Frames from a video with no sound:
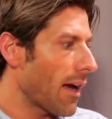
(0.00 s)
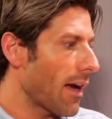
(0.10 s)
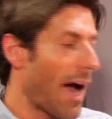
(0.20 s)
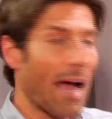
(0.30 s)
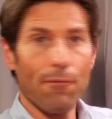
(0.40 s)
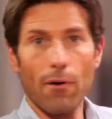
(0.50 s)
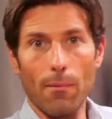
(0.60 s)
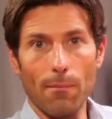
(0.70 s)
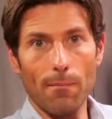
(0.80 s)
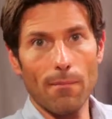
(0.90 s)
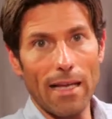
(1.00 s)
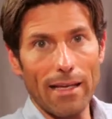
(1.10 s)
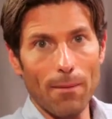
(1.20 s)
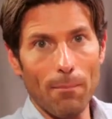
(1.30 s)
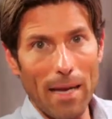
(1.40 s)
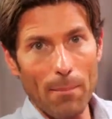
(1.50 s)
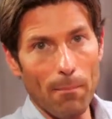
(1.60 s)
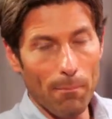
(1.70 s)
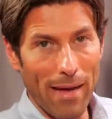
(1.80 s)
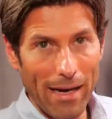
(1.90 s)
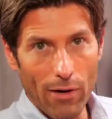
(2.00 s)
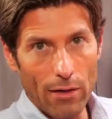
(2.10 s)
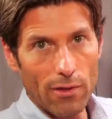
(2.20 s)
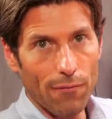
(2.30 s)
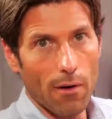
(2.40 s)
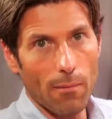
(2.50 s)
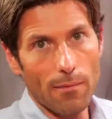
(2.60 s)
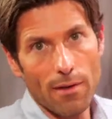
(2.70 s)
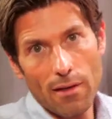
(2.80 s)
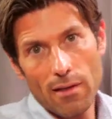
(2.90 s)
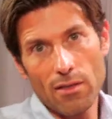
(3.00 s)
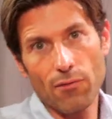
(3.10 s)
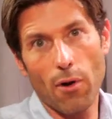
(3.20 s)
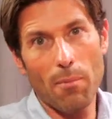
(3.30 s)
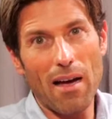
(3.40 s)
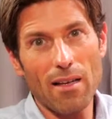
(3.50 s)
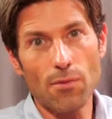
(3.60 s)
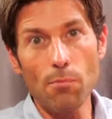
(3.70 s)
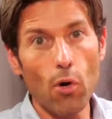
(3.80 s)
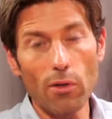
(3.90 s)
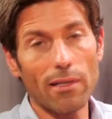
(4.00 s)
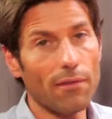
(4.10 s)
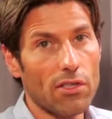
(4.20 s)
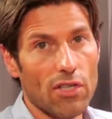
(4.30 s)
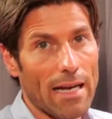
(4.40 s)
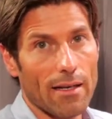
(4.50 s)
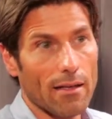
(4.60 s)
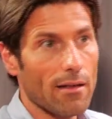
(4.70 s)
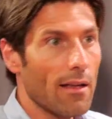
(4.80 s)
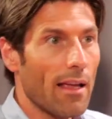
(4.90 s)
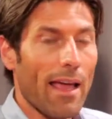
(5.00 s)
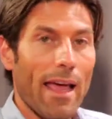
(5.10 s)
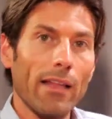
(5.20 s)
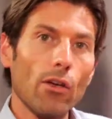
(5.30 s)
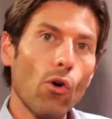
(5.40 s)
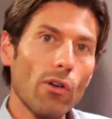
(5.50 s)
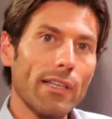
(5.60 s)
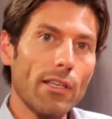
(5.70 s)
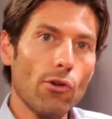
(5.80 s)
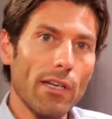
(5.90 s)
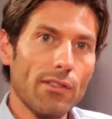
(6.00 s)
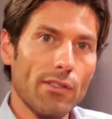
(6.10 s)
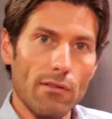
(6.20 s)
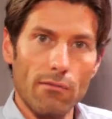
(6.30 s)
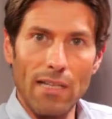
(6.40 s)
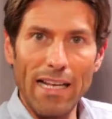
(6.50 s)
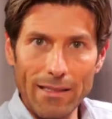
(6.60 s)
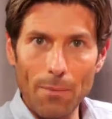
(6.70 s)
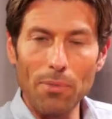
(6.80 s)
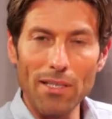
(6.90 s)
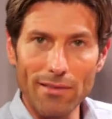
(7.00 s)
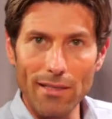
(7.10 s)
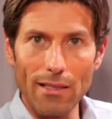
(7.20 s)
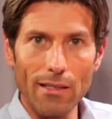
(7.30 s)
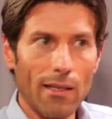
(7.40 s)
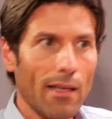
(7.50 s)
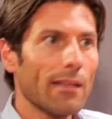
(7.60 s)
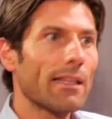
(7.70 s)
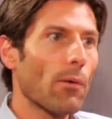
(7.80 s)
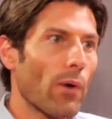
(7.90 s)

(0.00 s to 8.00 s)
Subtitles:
I'm from, my background is from a small TV channel, and all the units, like the PC, they were